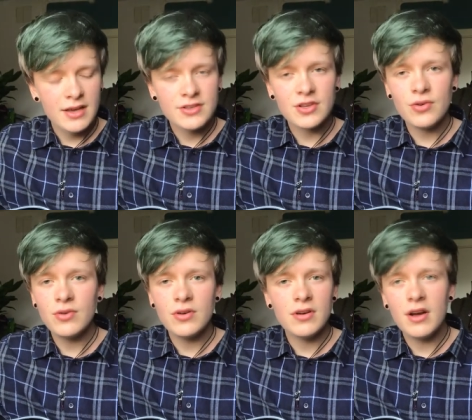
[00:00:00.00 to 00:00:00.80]

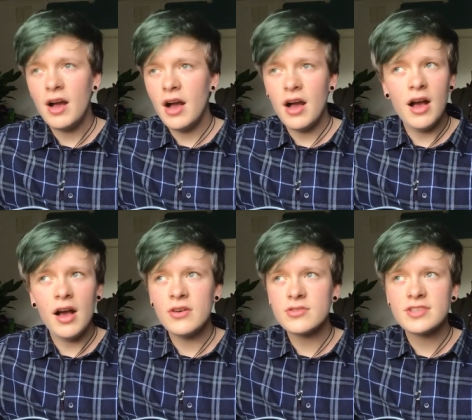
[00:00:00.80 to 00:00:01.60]
So
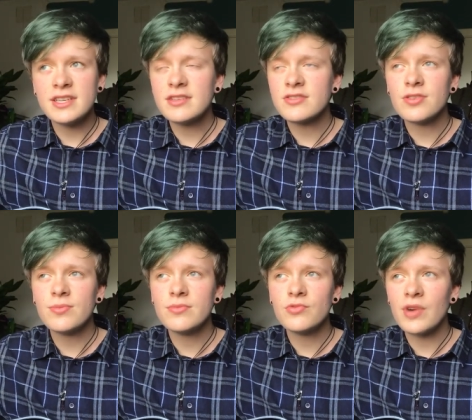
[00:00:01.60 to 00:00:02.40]
I'll sing
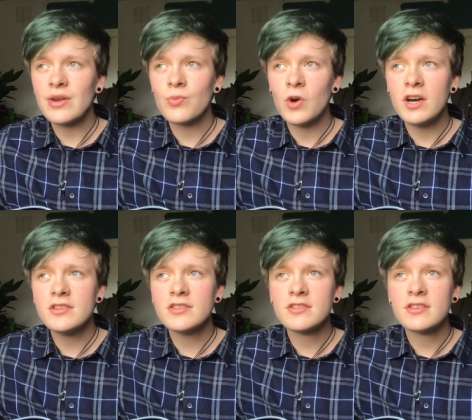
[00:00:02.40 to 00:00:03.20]
some random
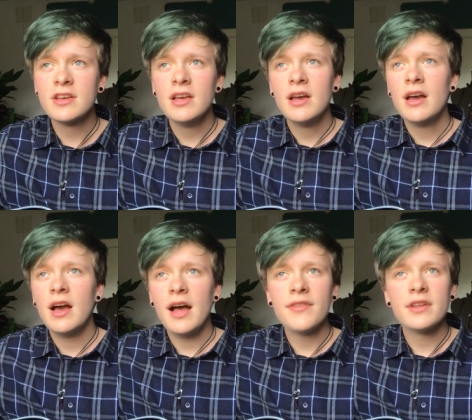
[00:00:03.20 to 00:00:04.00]
words,
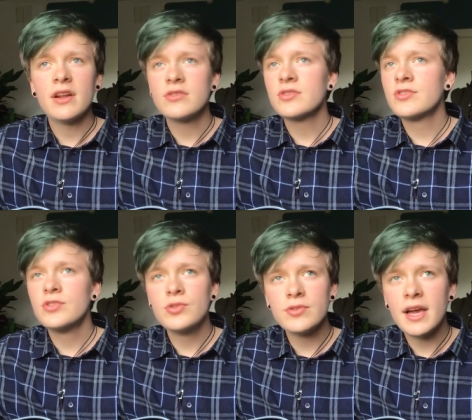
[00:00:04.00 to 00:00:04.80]
and then I'll just
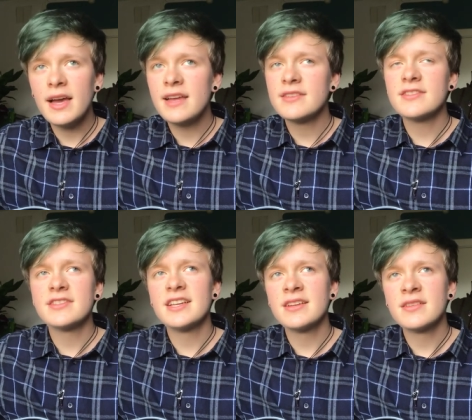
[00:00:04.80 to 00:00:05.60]
do that and
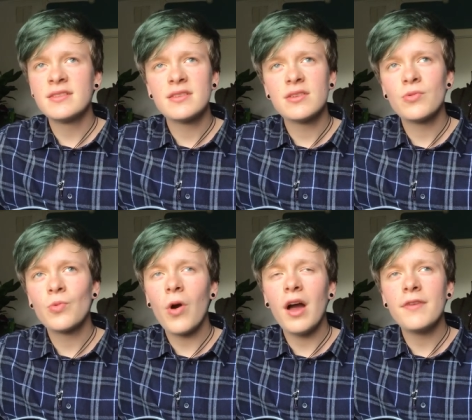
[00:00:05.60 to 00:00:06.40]
sing
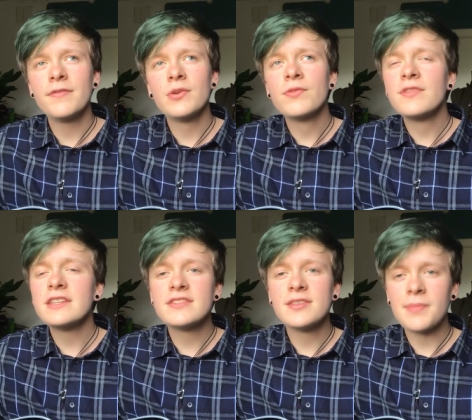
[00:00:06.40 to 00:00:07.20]
what I feel
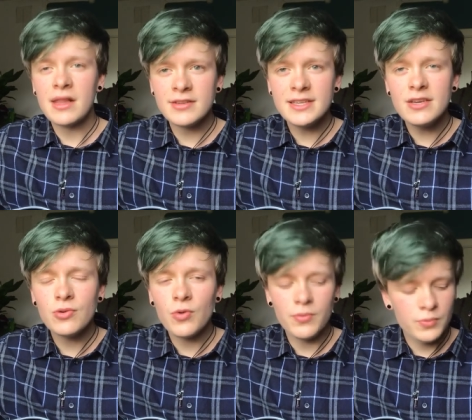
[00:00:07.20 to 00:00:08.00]
fits the melody
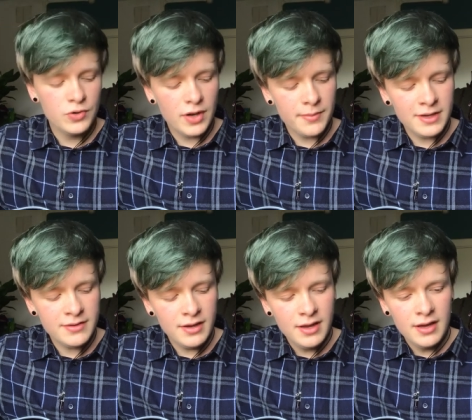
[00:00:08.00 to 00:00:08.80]
or what mood I'm
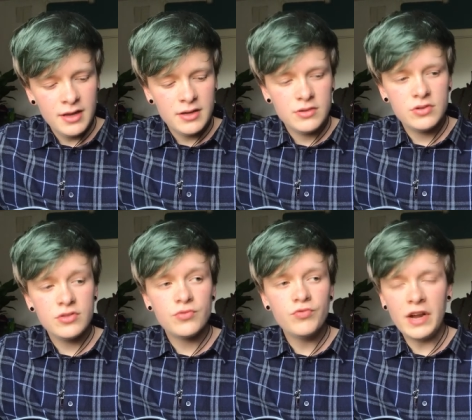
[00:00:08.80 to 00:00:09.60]
in.
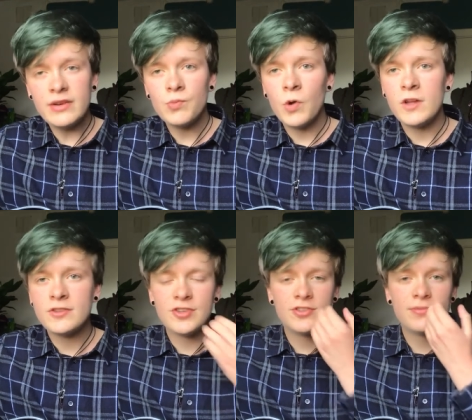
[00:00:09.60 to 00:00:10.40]
Just random
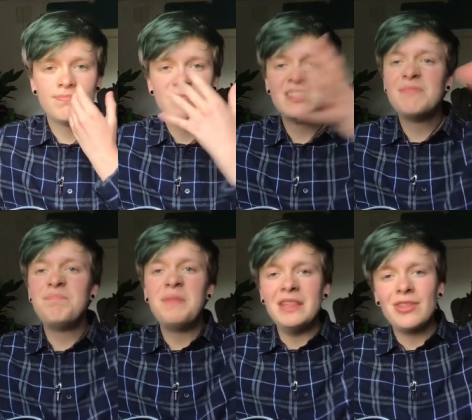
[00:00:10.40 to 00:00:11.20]
words, just
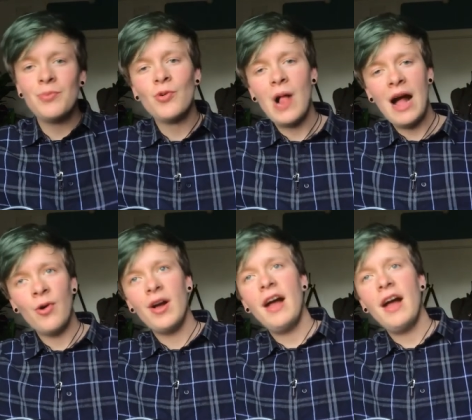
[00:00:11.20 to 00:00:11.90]
spit them all out.